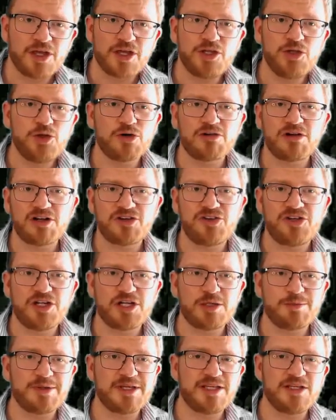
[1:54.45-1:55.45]
you're actually
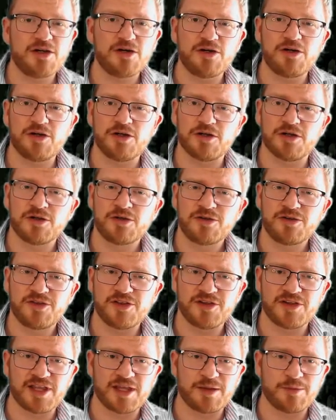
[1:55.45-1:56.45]
going to be younger
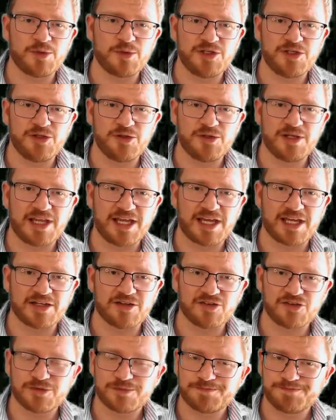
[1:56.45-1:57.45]
than them when you
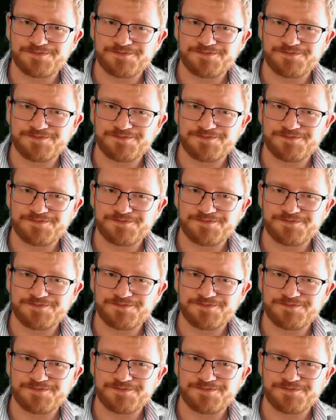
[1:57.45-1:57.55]
land.